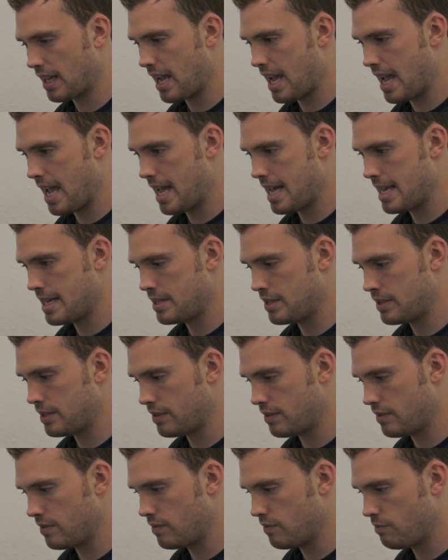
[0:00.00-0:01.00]

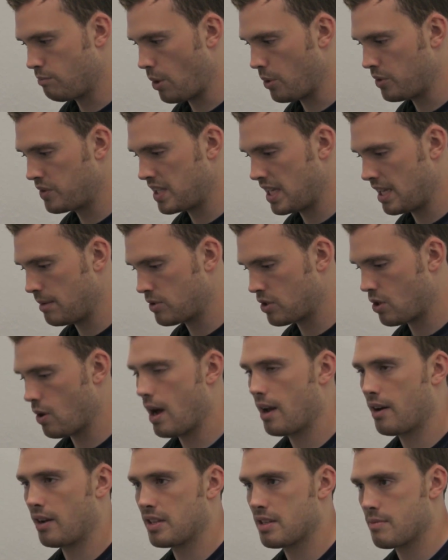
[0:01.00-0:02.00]
and both teams go
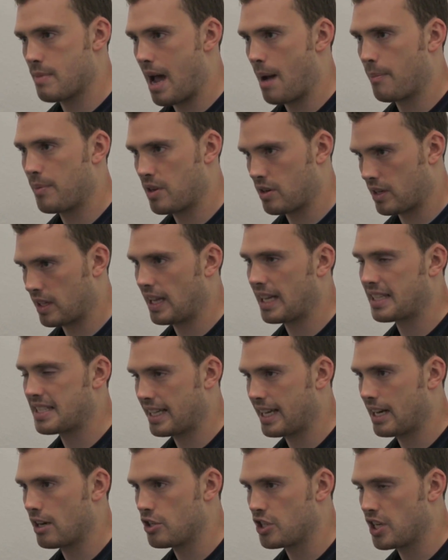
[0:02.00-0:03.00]
out on the map and they're
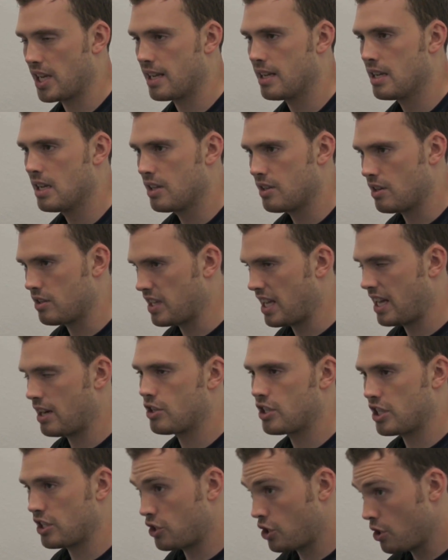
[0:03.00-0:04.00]
collecting energy. There's
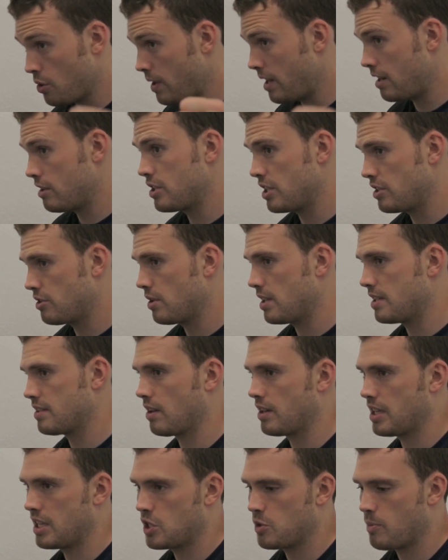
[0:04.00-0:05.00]
two energy trees
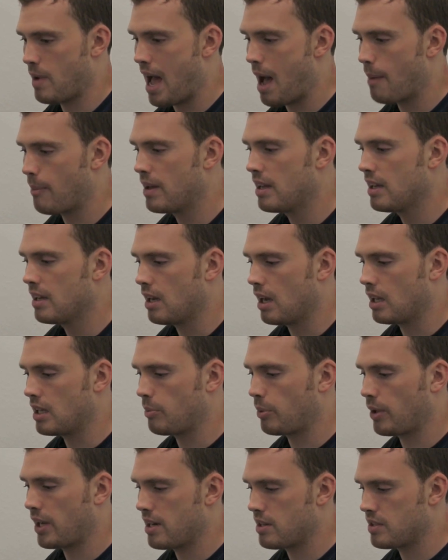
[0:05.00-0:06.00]
on each map, and
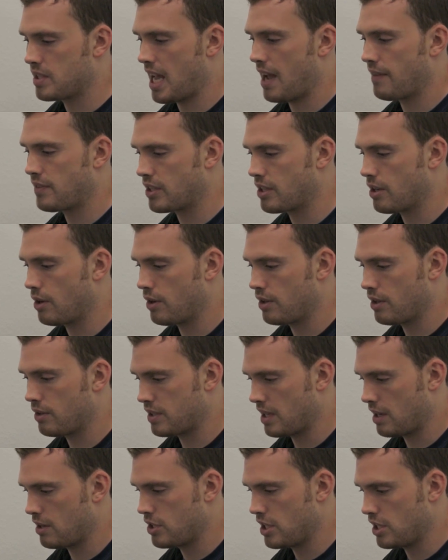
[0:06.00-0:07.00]
the players have to go to
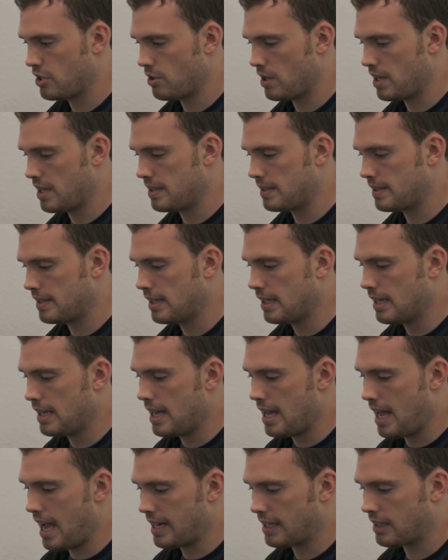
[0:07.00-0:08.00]
those energy trees
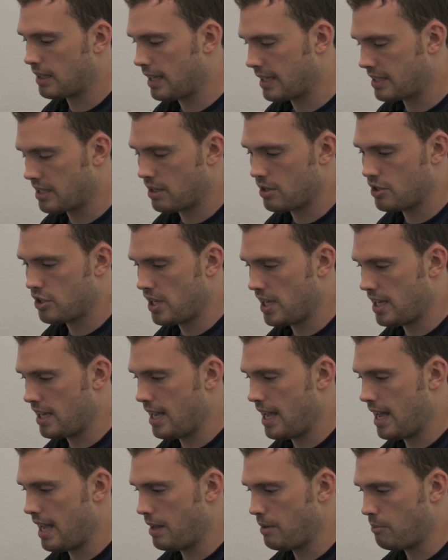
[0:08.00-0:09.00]
and collect energy
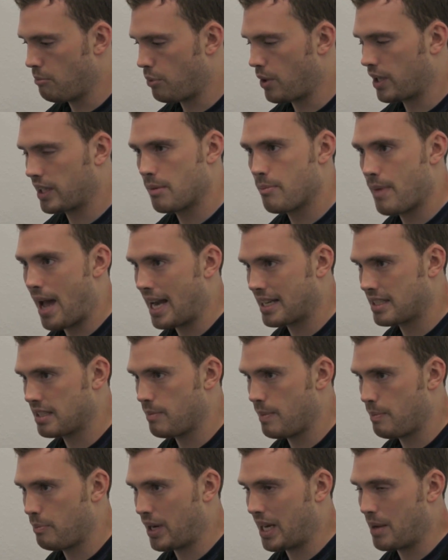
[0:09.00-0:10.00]
and bring it back
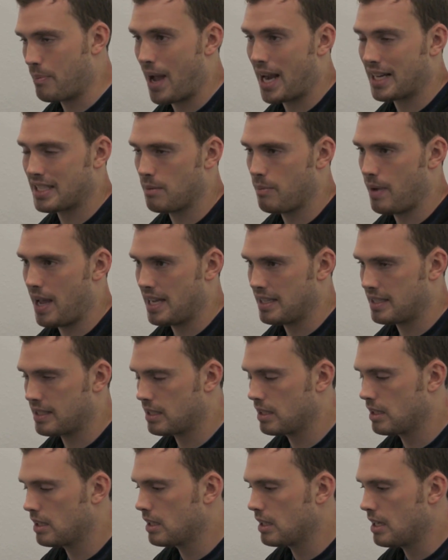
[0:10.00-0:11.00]
to base.